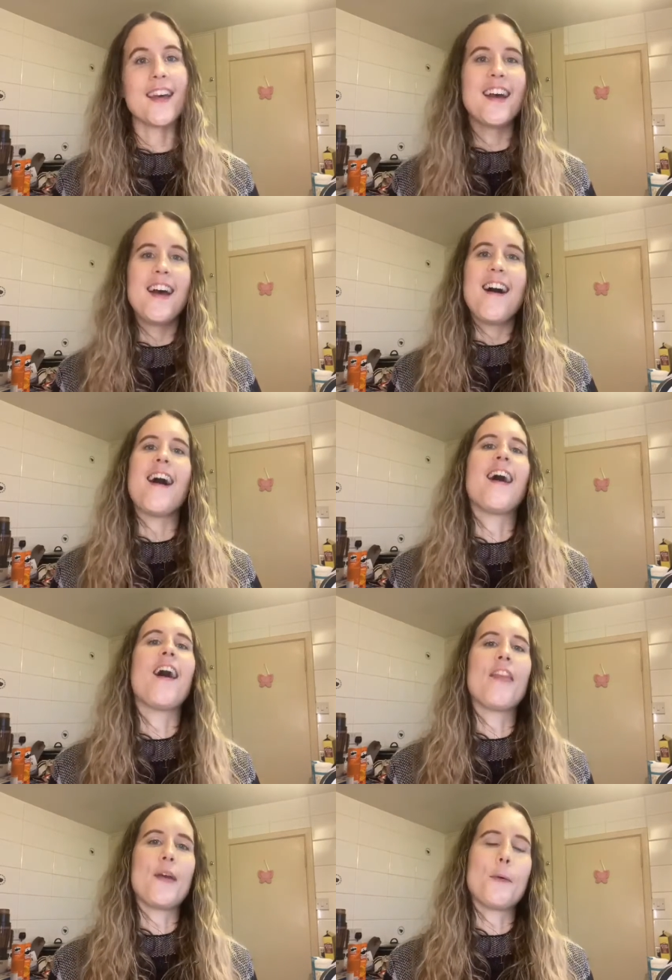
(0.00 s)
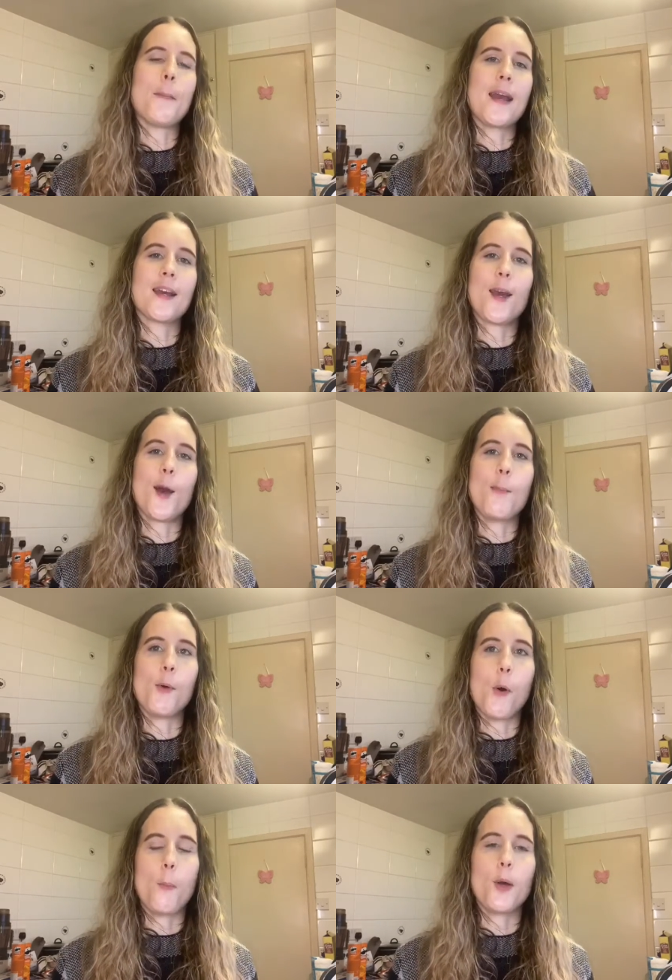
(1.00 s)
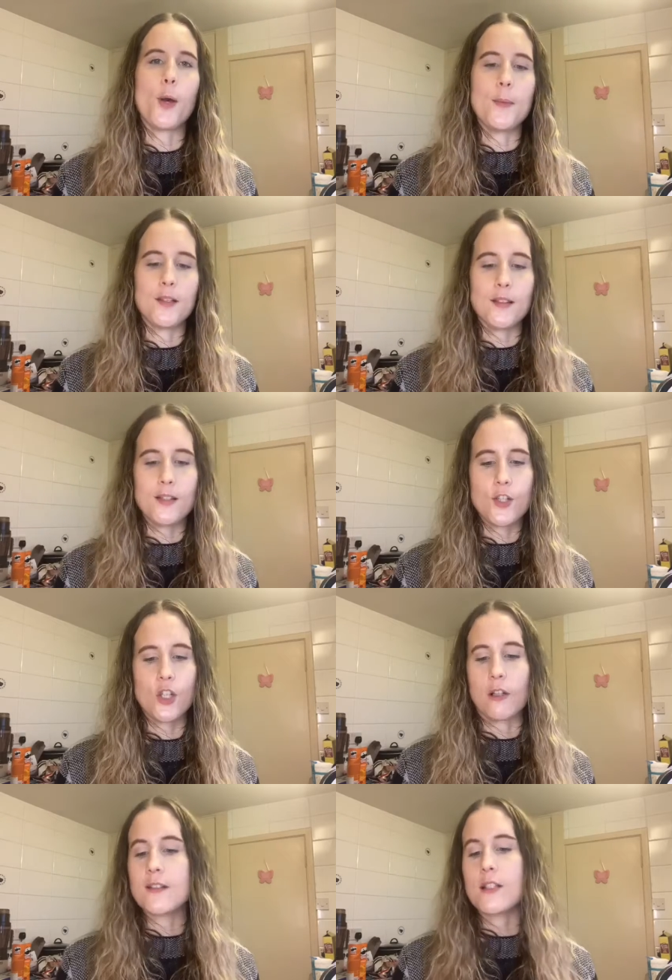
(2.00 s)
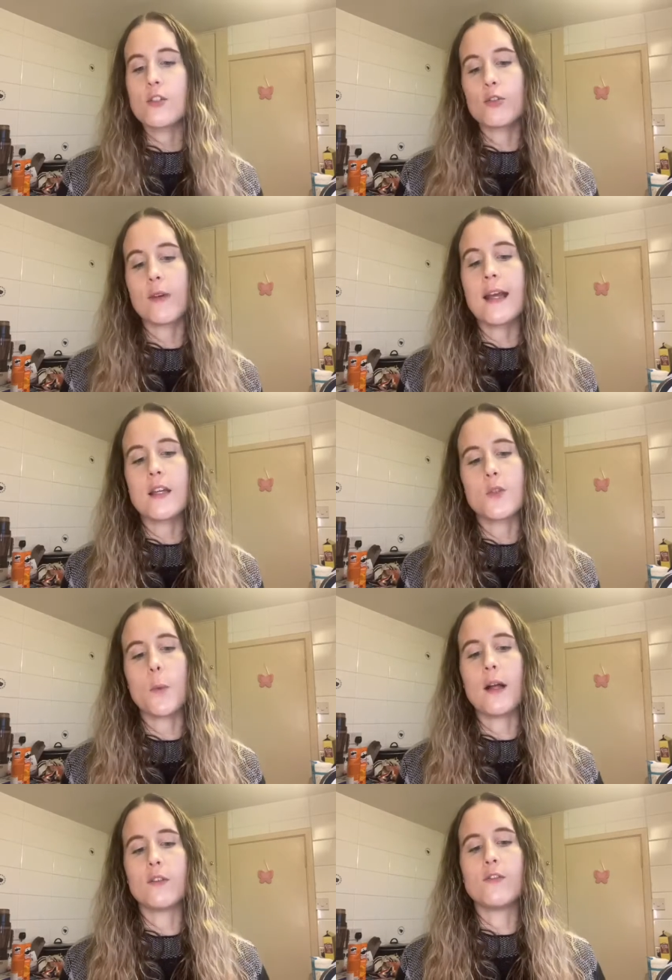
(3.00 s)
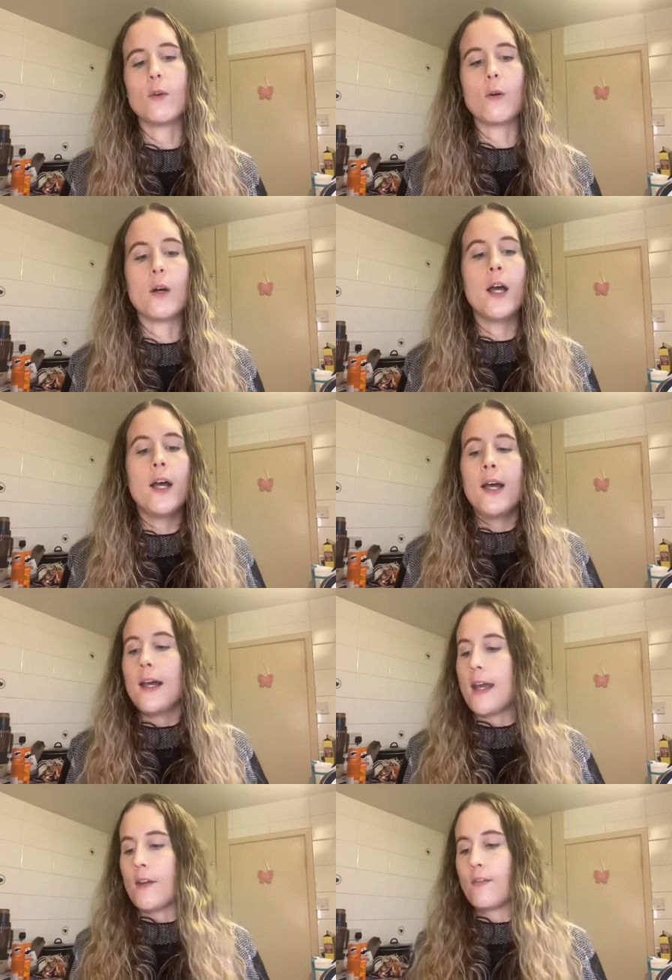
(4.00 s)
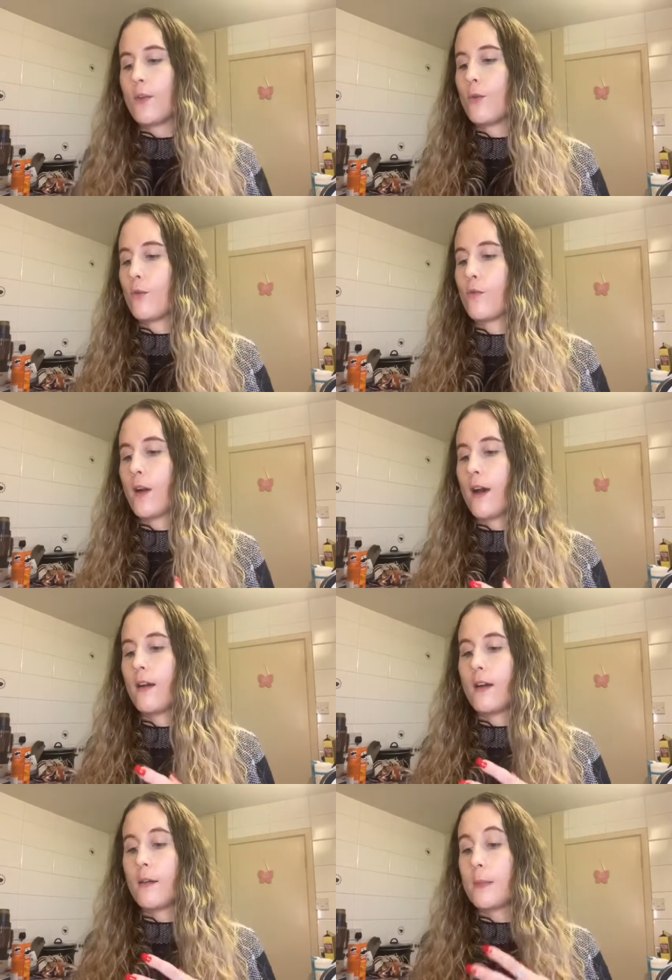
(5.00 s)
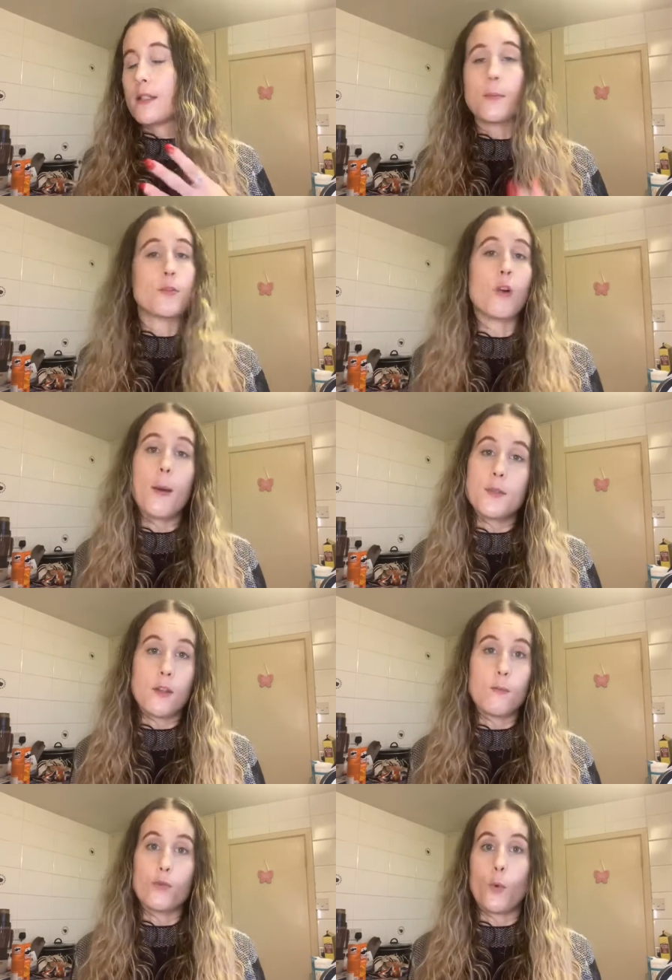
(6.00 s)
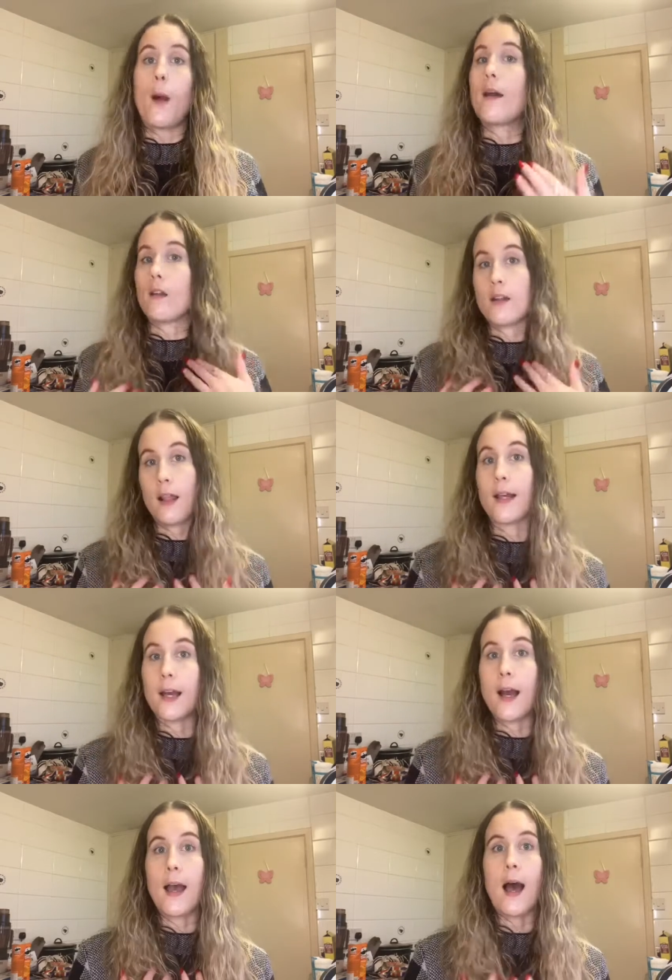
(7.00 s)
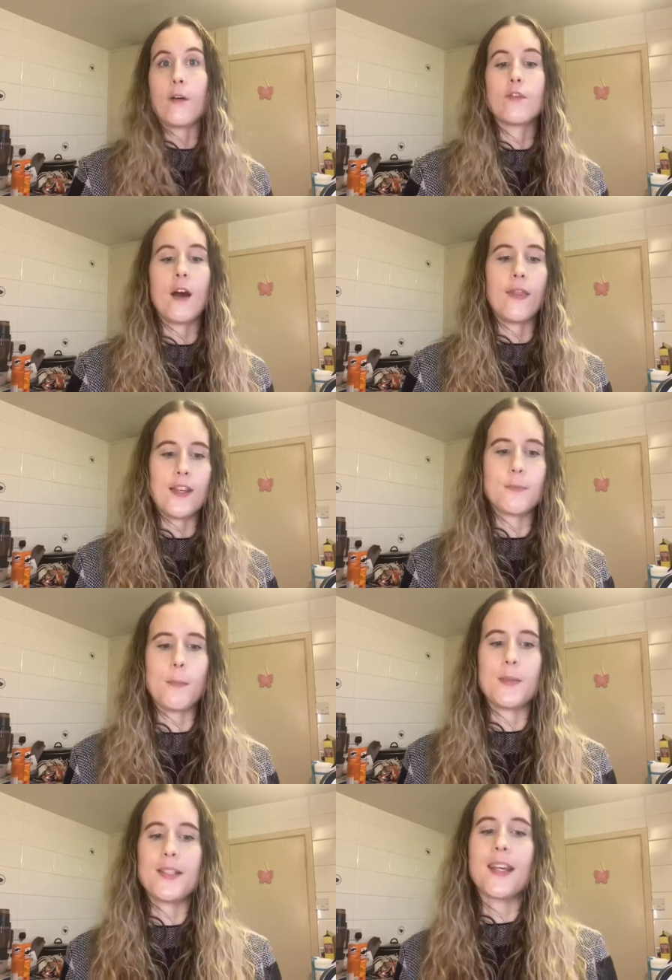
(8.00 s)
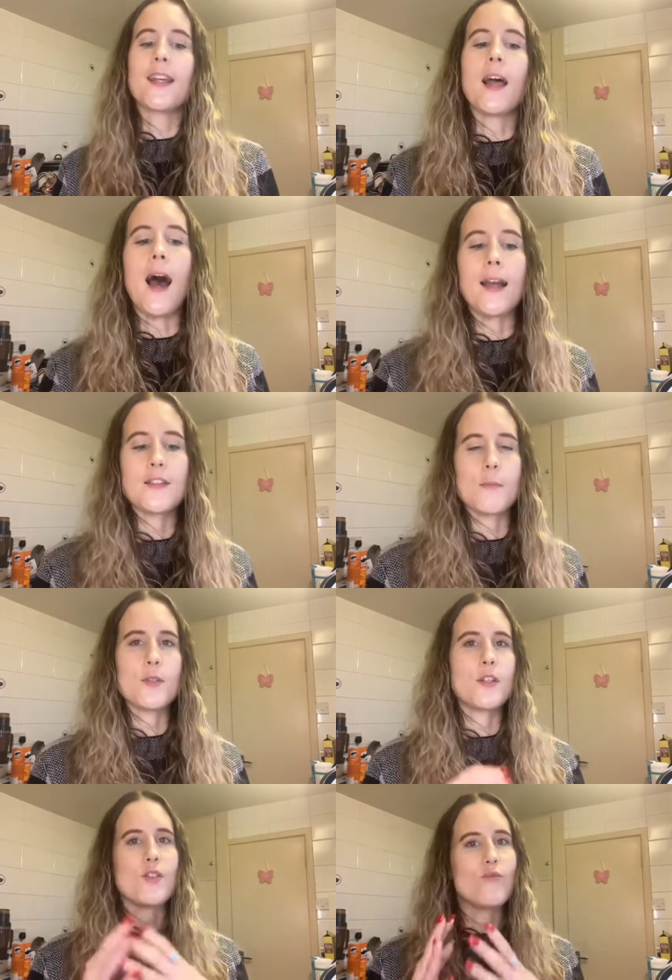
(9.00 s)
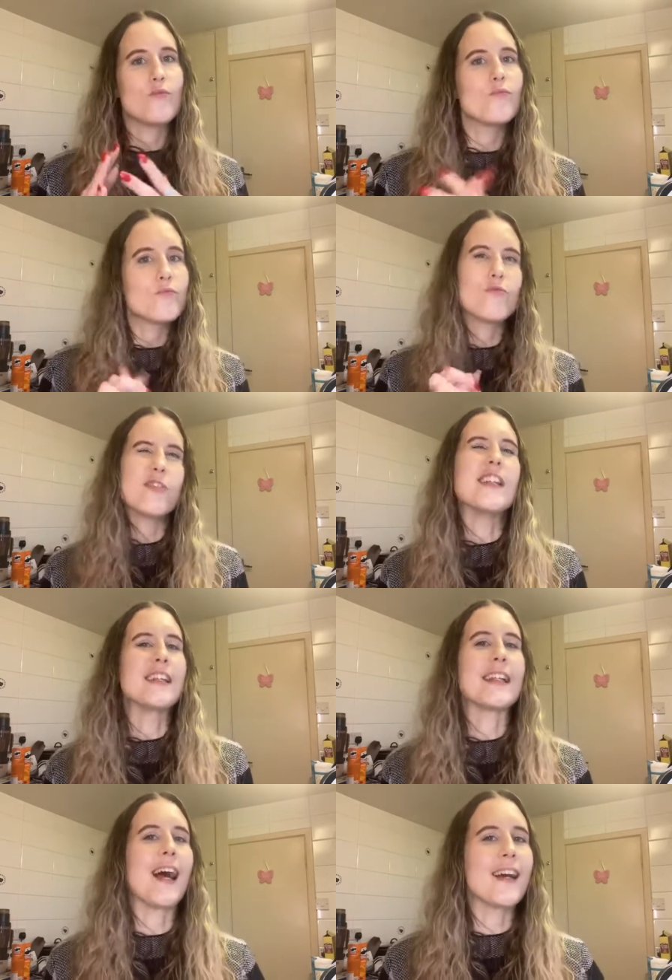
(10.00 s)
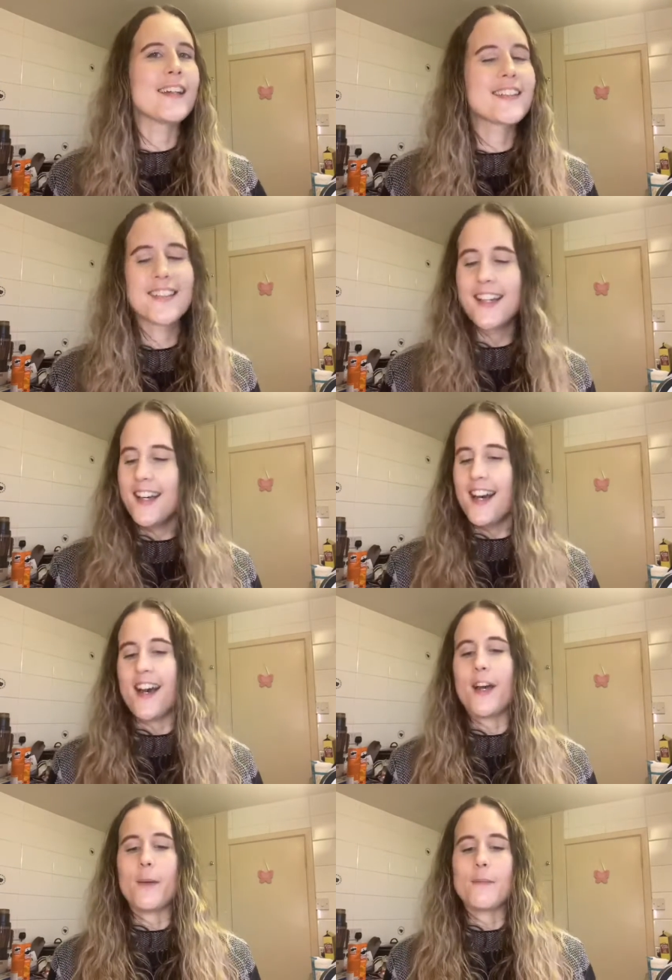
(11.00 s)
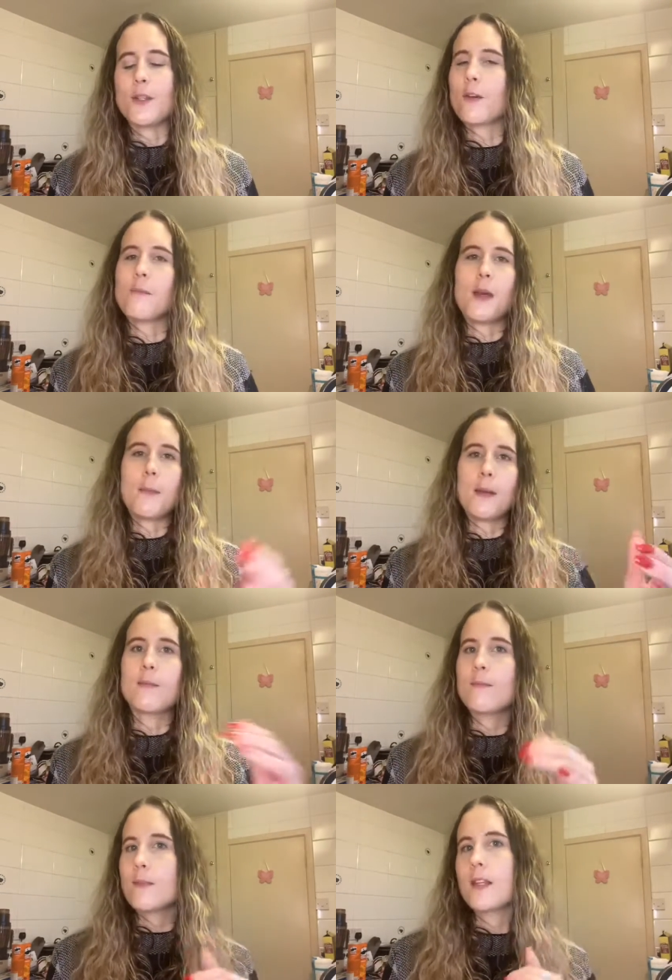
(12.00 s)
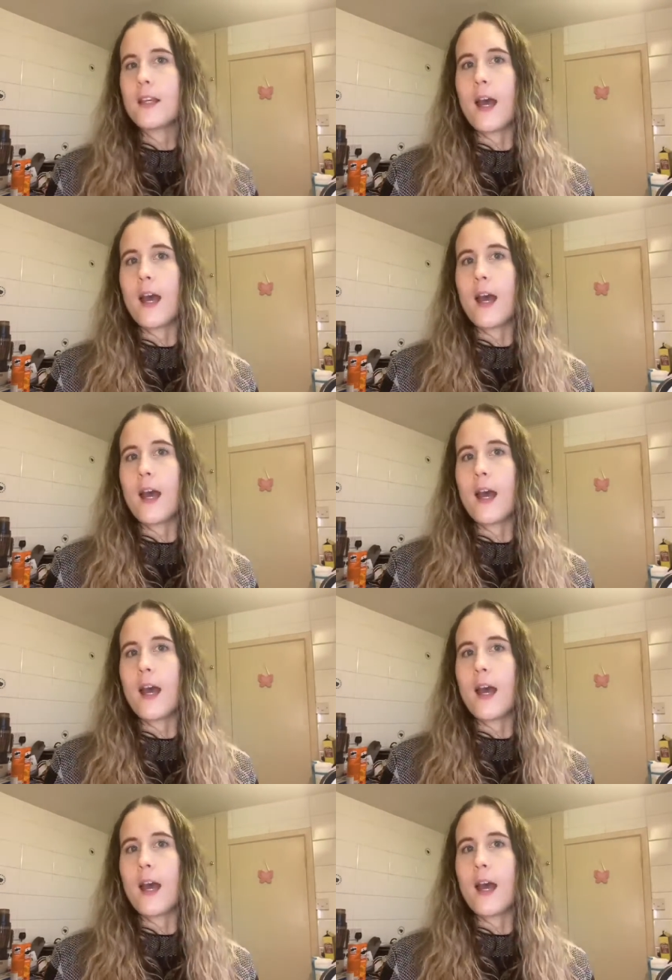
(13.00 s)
and they will make it a more permanent addition, because it's great as well for if you've been subscribed to them for a while like I have, and there's been particular items that you really liked, you can maybe get